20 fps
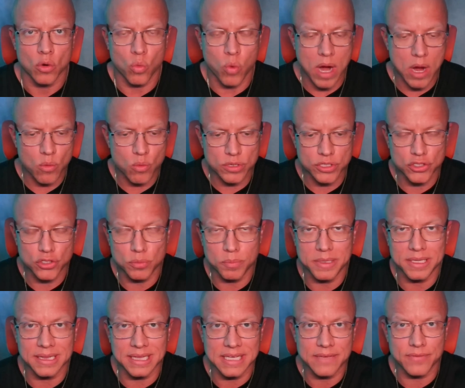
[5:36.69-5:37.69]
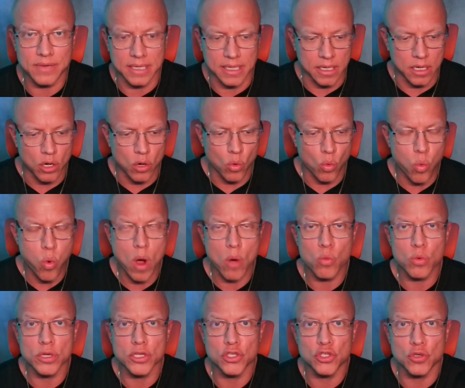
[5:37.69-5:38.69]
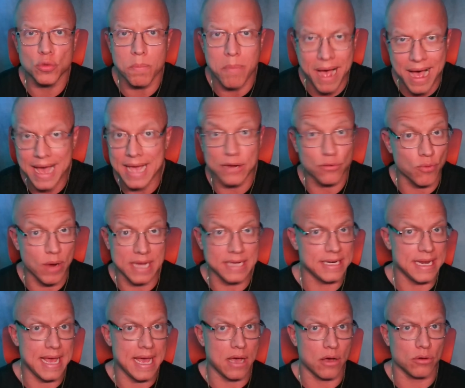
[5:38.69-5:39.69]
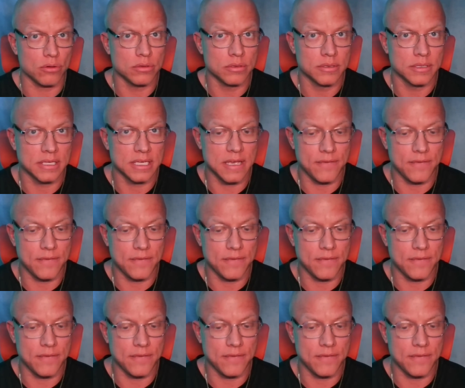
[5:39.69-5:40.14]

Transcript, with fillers: Where would you be living? What would you buy right now